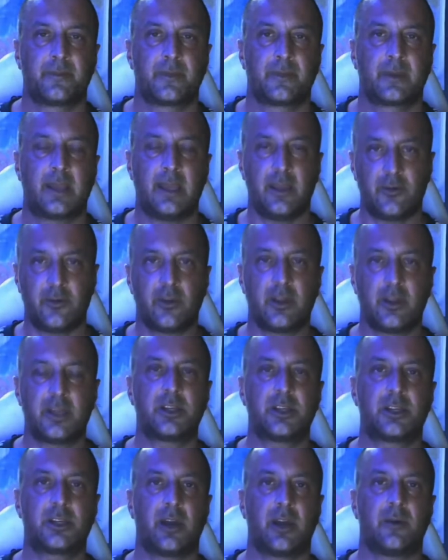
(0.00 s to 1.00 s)
Get your
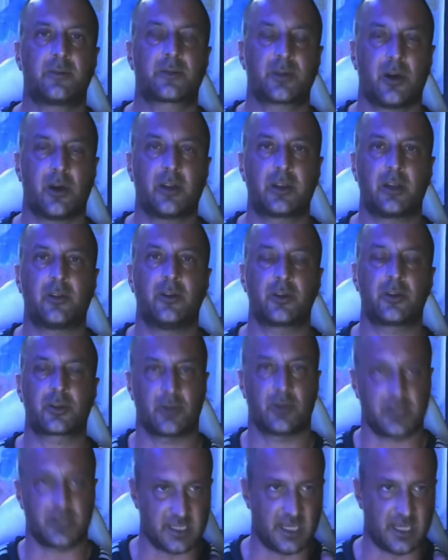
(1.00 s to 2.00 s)
relationship sorted out
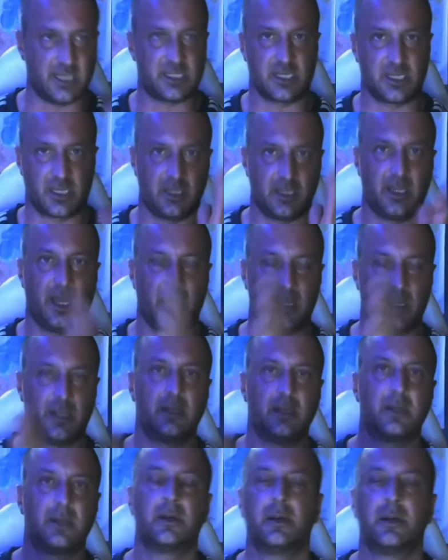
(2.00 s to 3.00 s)
so it's nice and clear.
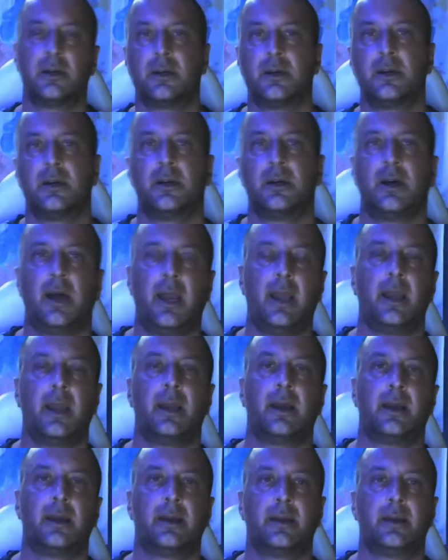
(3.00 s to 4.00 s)
Right?
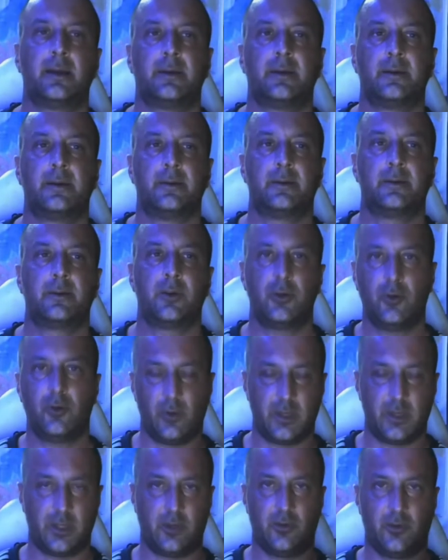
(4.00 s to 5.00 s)
You know
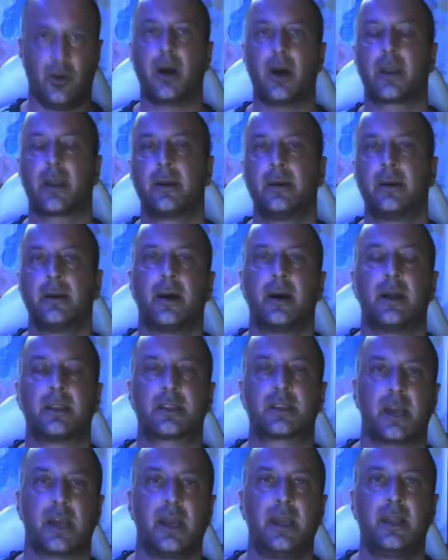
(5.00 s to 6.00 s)
what you are
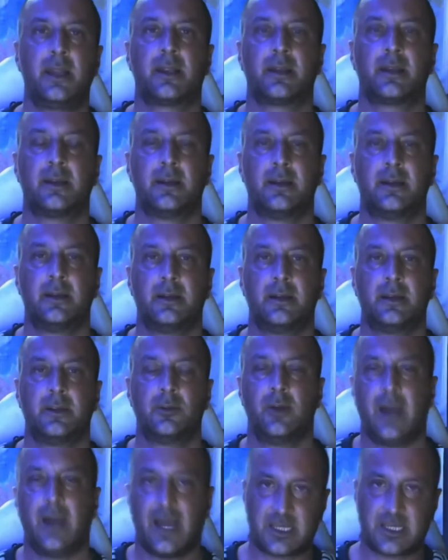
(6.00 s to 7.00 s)
inside.
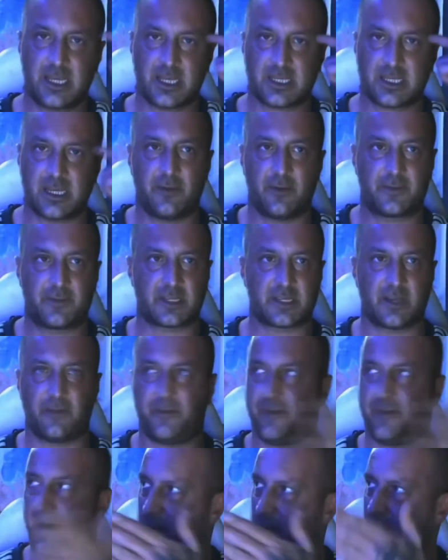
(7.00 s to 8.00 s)
Now ask yourself, does it
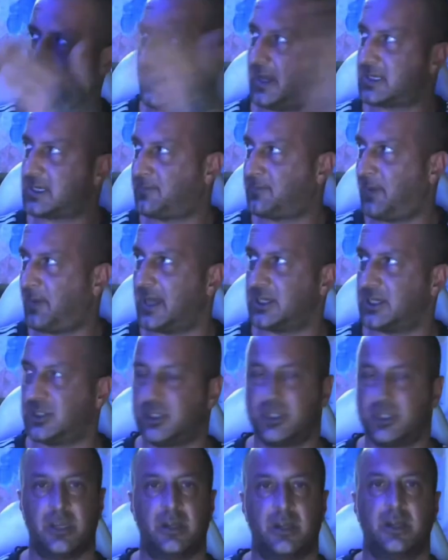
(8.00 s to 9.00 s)
fit with this
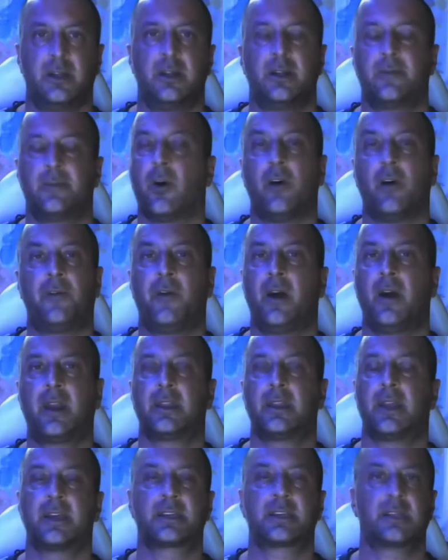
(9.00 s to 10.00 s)
pish? No, it
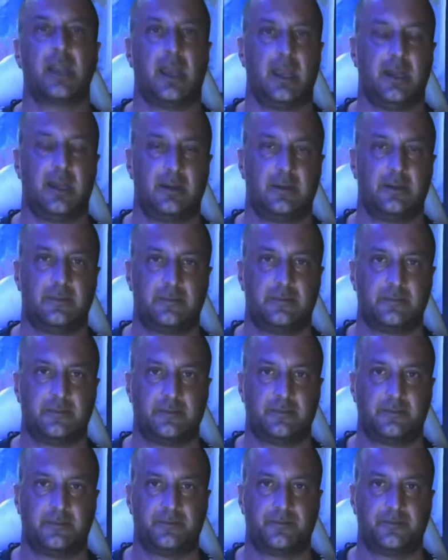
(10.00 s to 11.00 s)
fucking doesn't.
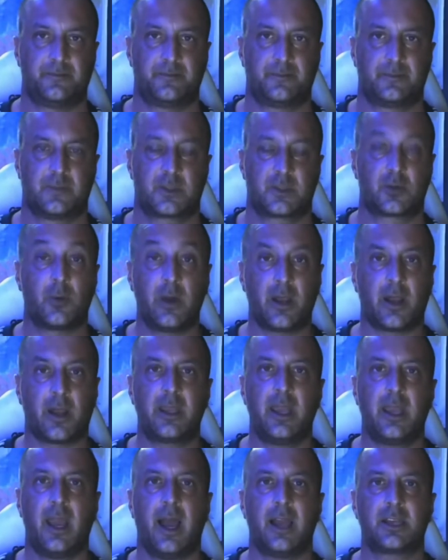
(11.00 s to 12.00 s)
So where
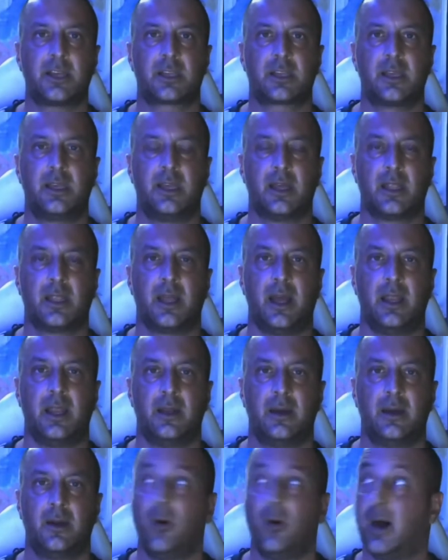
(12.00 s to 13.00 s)
are you actually here then?
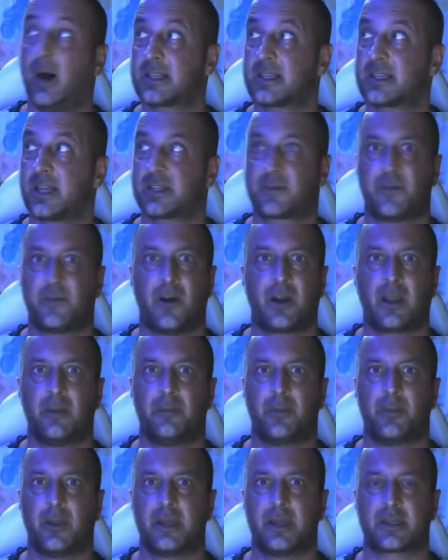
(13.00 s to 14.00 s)
What is this fucking
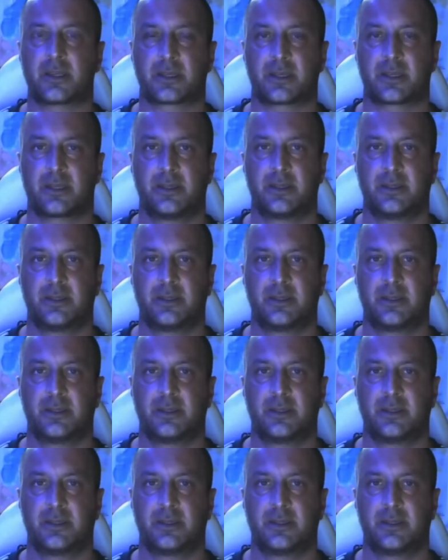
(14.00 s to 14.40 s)
place?